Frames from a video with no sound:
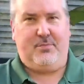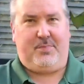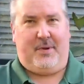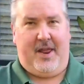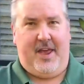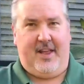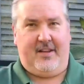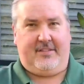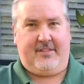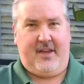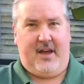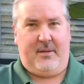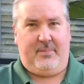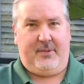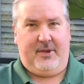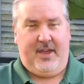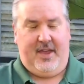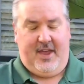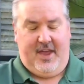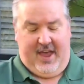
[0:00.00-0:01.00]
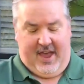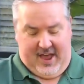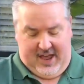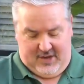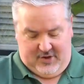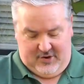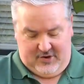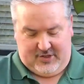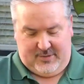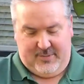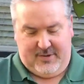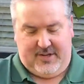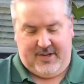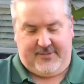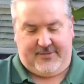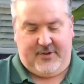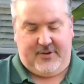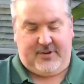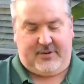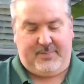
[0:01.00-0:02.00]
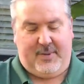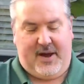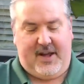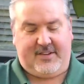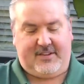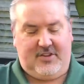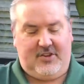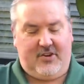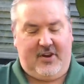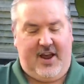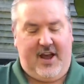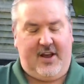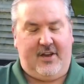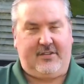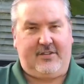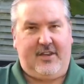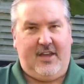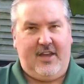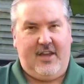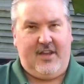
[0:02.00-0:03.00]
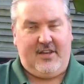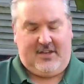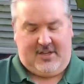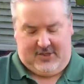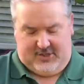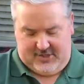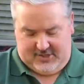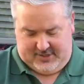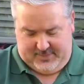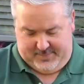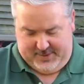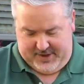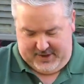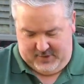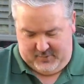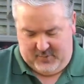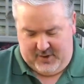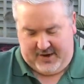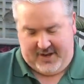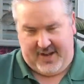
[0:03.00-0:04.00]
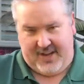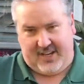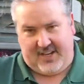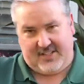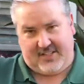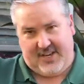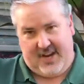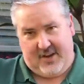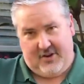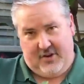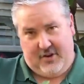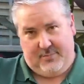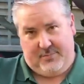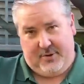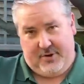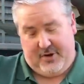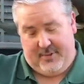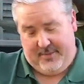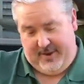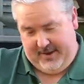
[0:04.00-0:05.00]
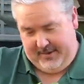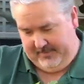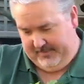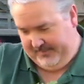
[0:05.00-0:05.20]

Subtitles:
plants up and use them in different spots in your house, just depending on what kind of container you put them in.